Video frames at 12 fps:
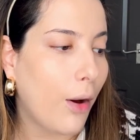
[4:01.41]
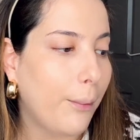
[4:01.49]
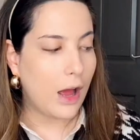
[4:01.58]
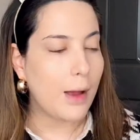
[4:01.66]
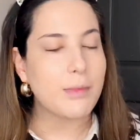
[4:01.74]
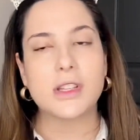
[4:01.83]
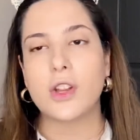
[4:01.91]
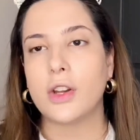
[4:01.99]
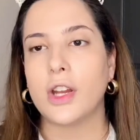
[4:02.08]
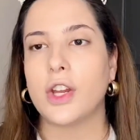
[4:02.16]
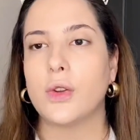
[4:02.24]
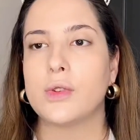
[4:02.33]
I'm just gonna
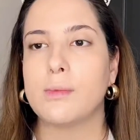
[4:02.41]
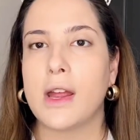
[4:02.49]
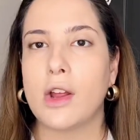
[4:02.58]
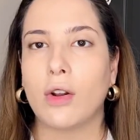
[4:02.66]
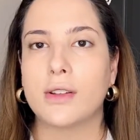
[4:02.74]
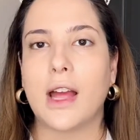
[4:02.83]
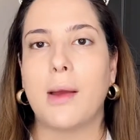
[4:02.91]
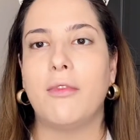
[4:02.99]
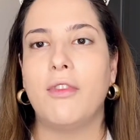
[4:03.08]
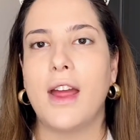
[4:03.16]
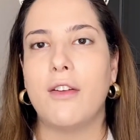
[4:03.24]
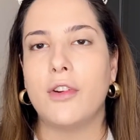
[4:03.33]
use my all-time
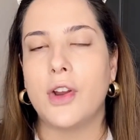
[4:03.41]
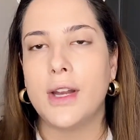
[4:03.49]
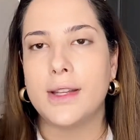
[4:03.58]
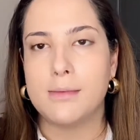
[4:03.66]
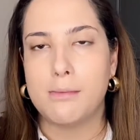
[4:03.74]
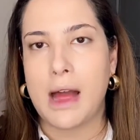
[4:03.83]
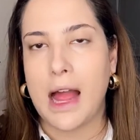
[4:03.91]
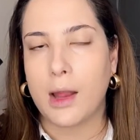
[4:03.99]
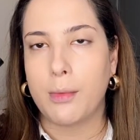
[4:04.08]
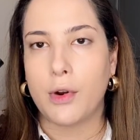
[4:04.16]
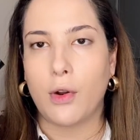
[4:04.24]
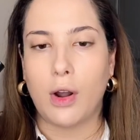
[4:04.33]
favorite MAC
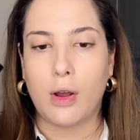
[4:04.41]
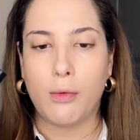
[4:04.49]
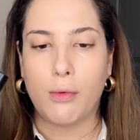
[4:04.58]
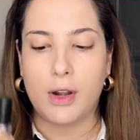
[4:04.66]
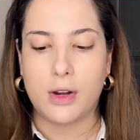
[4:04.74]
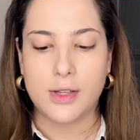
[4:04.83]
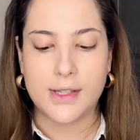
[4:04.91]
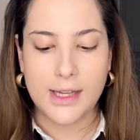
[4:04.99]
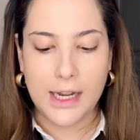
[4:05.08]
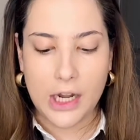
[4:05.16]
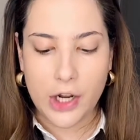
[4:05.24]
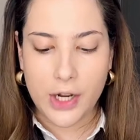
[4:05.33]
Pro Longwear
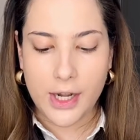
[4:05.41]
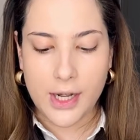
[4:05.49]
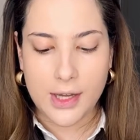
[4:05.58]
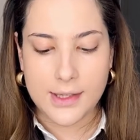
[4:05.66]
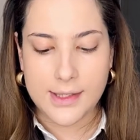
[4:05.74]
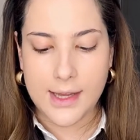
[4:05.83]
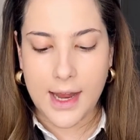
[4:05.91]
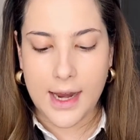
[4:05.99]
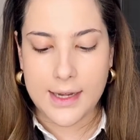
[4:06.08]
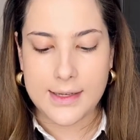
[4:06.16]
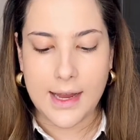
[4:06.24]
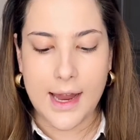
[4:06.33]
Concealer in the shade
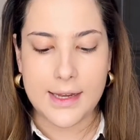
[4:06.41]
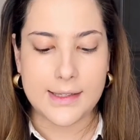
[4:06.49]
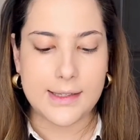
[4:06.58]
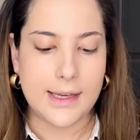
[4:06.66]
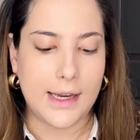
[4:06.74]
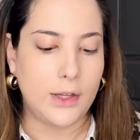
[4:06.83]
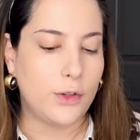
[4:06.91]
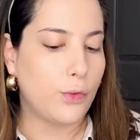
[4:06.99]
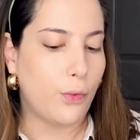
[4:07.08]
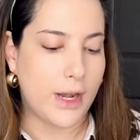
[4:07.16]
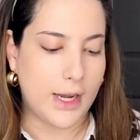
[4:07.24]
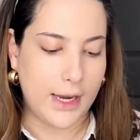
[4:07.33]

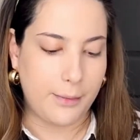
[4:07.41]
NC20.